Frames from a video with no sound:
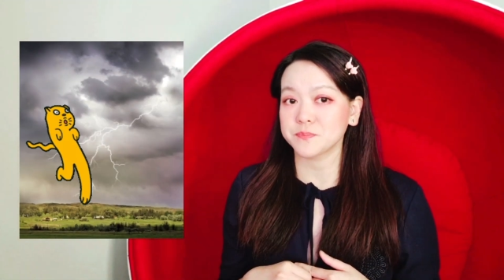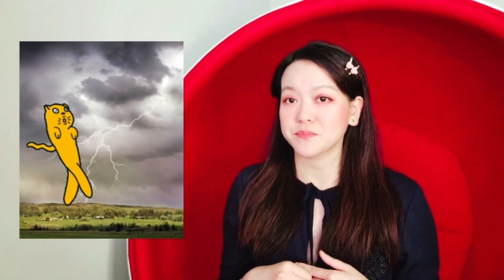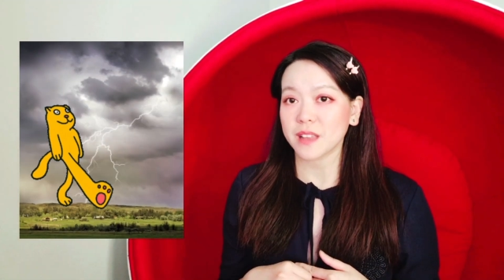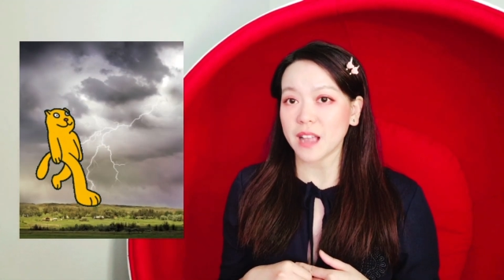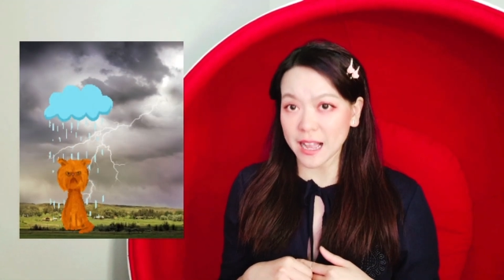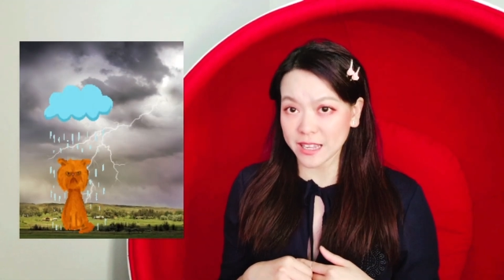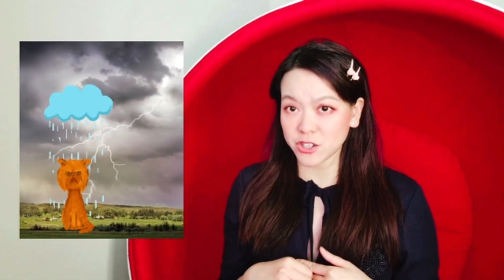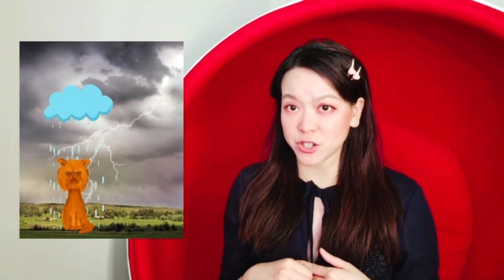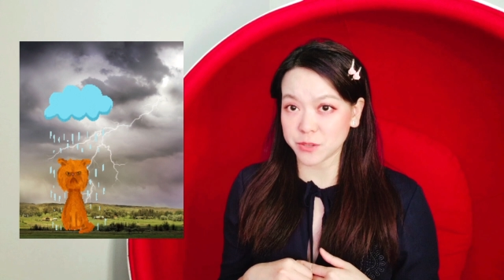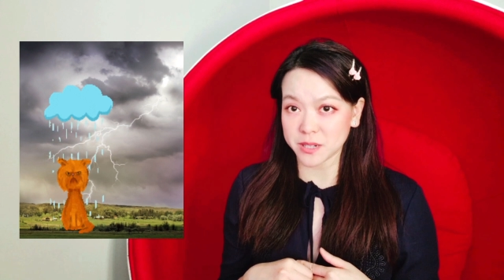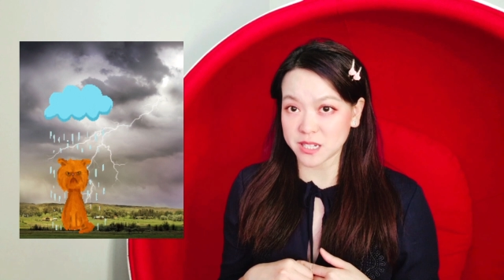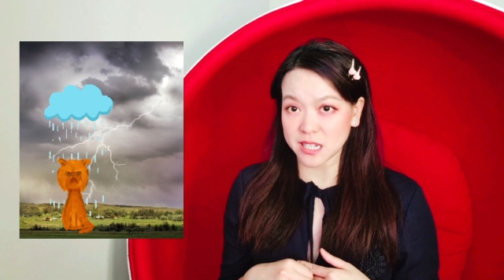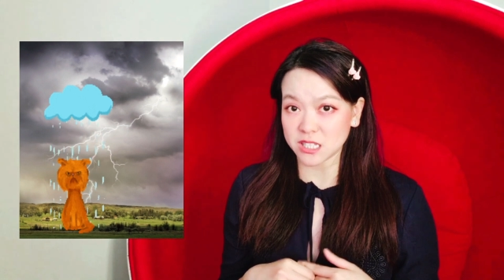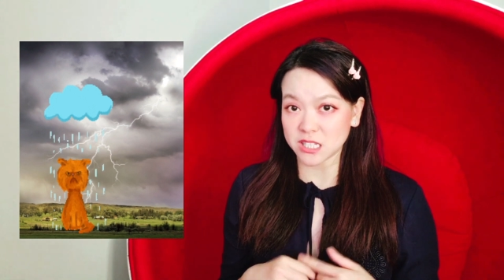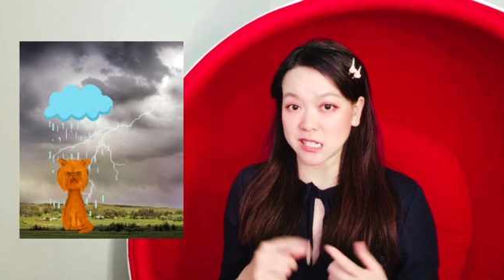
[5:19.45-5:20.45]
I could
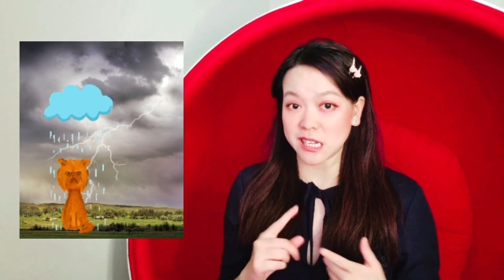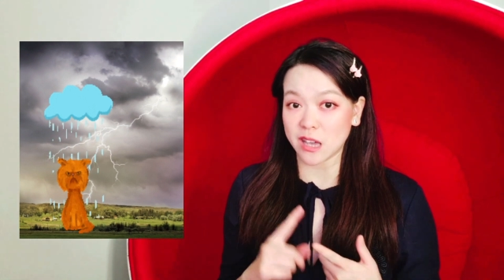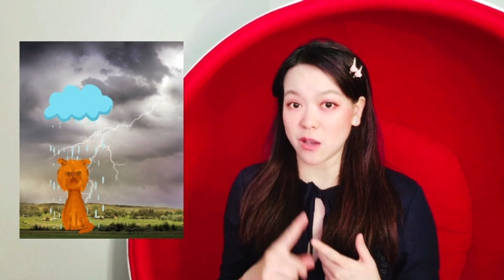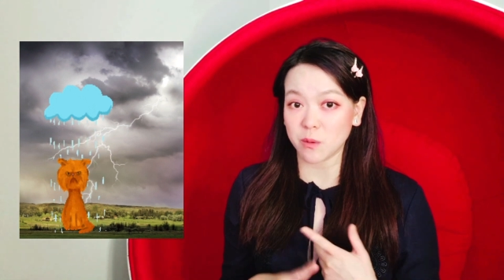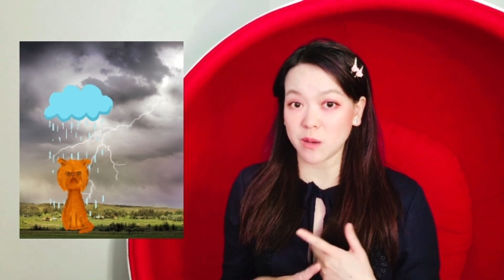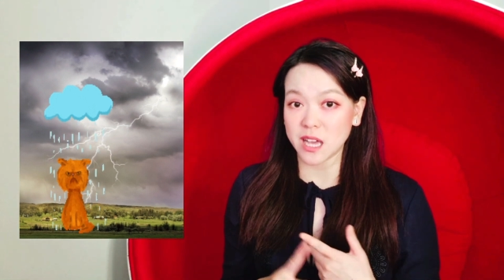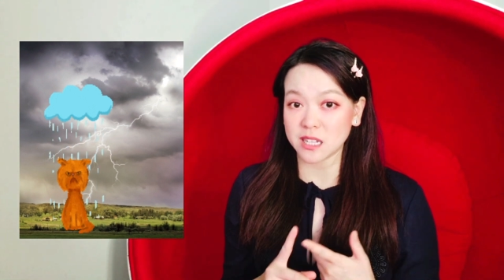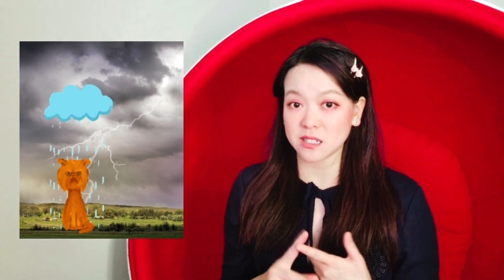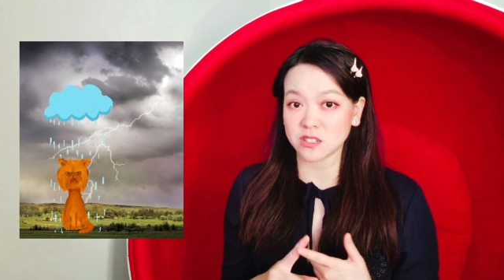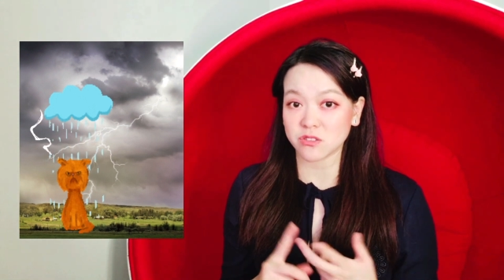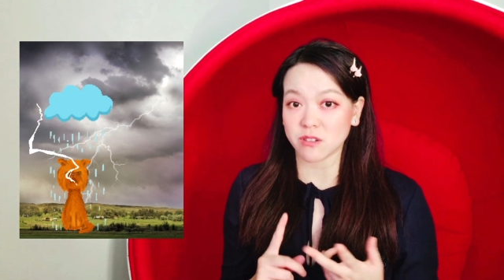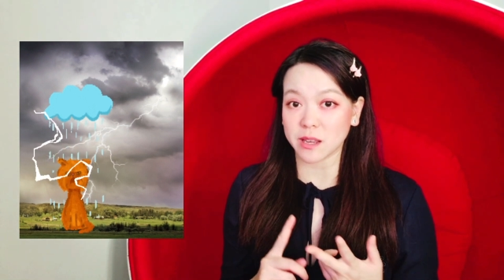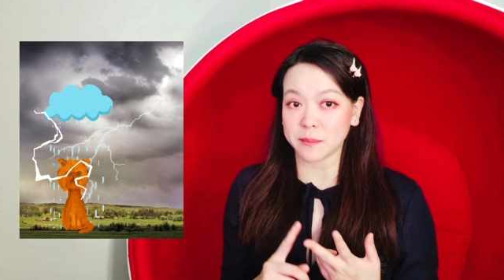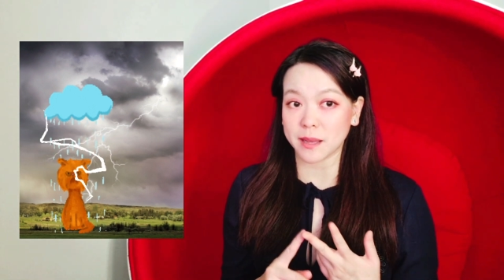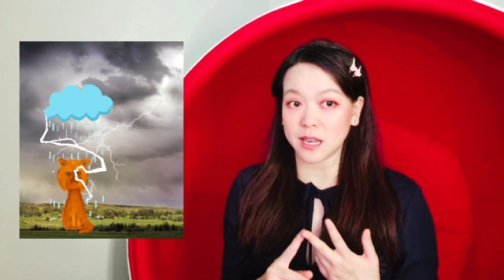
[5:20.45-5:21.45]
potentially get wet, struck
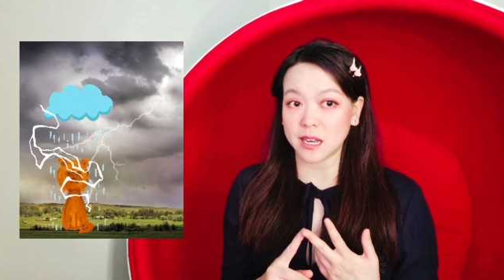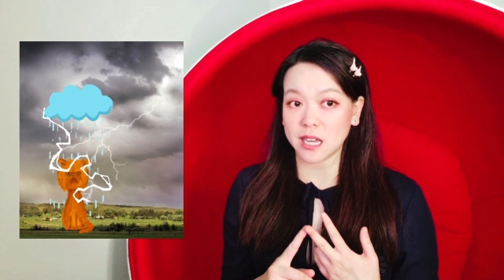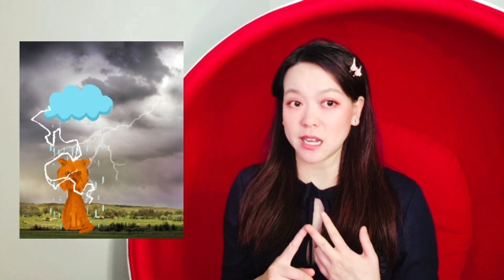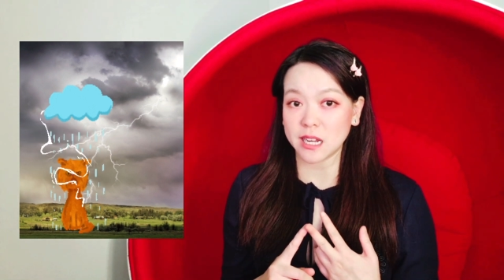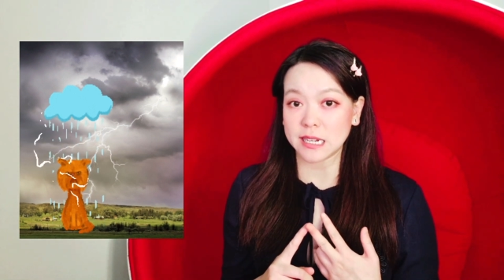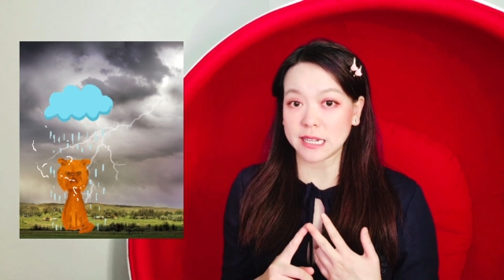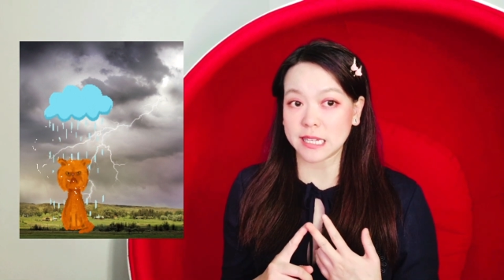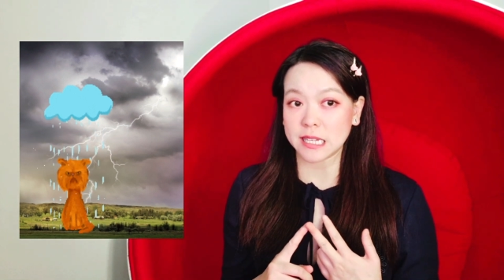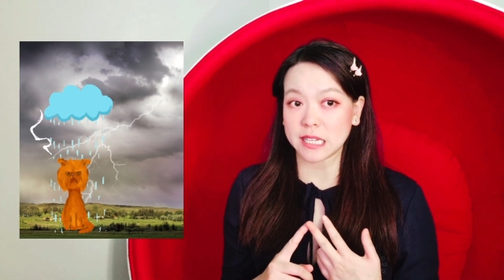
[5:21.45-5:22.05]
by lightning,